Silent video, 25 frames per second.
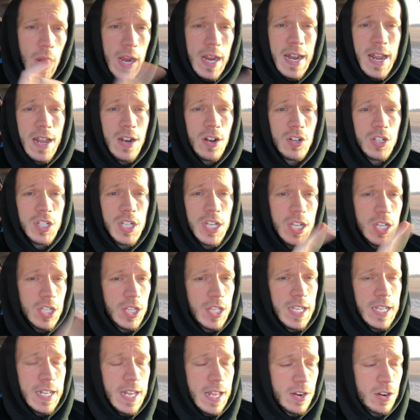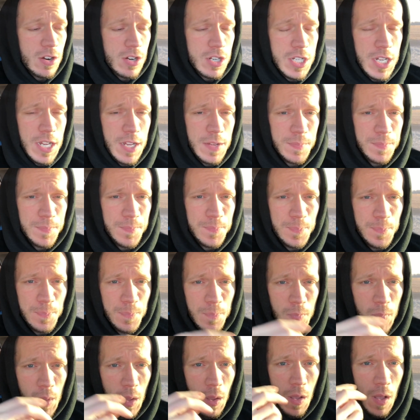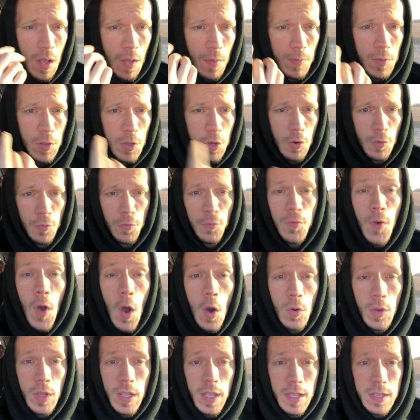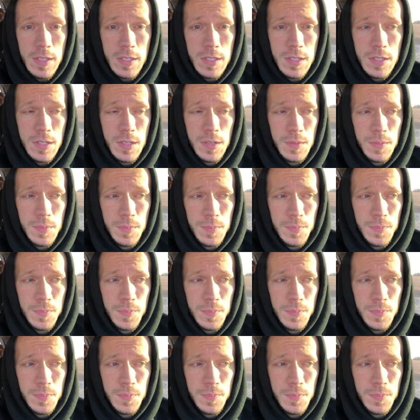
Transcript: energy, clean energy. You're focused.